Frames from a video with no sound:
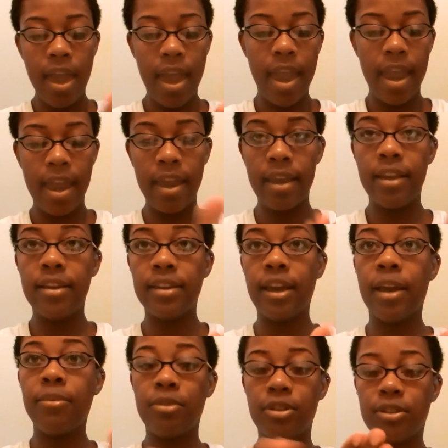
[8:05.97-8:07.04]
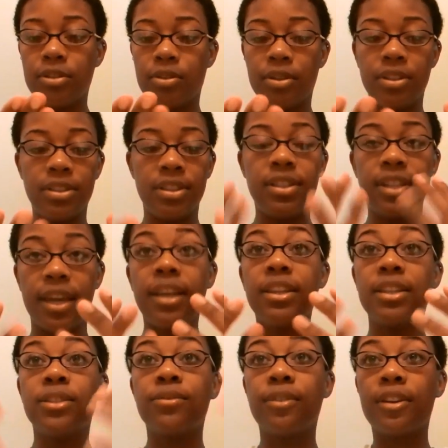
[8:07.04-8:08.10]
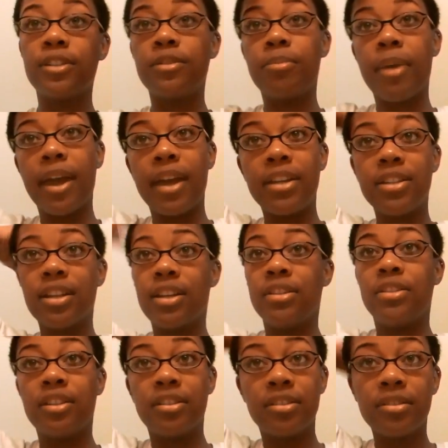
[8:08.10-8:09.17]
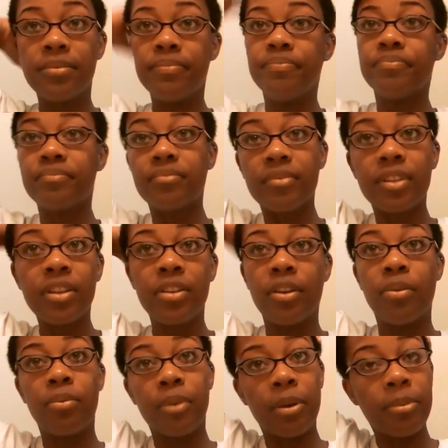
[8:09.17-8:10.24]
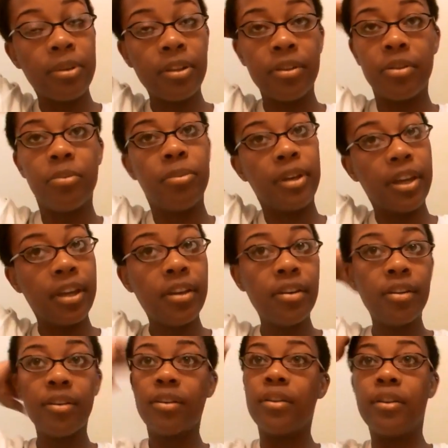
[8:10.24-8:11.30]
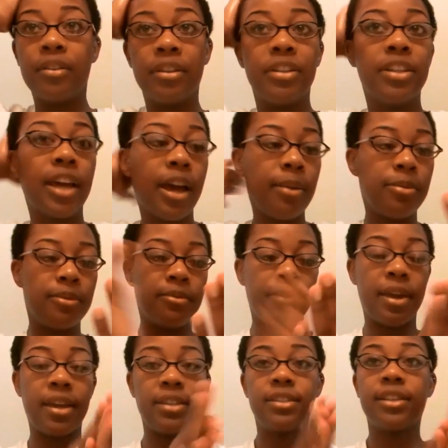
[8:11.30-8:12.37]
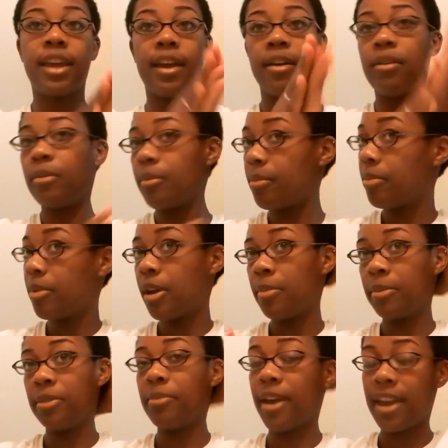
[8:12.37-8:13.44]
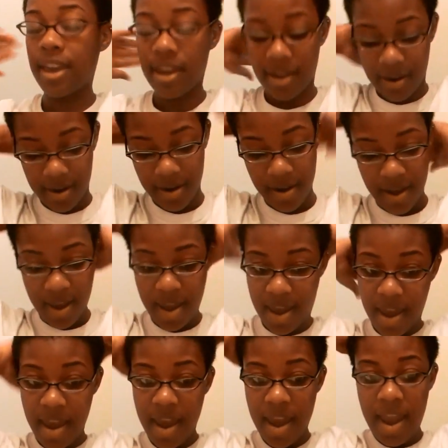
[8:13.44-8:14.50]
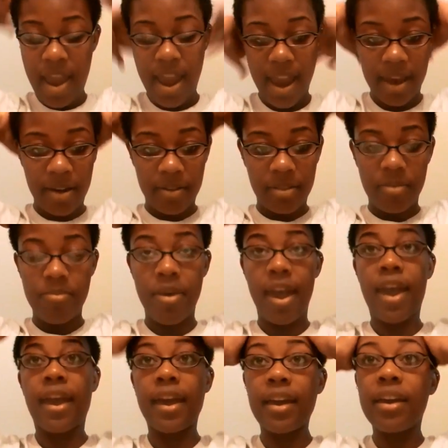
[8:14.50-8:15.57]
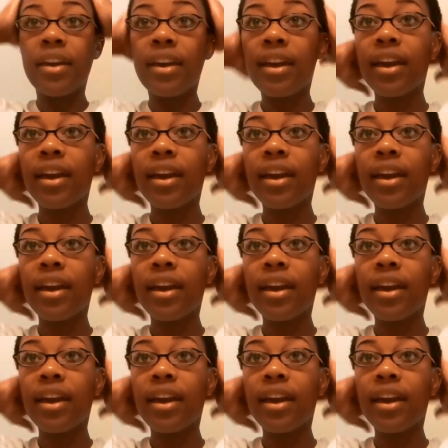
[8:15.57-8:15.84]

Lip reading: And I'm just going to take this first batch and just, you know, rub a little bit on the top of my scalp, my hair, and on the back.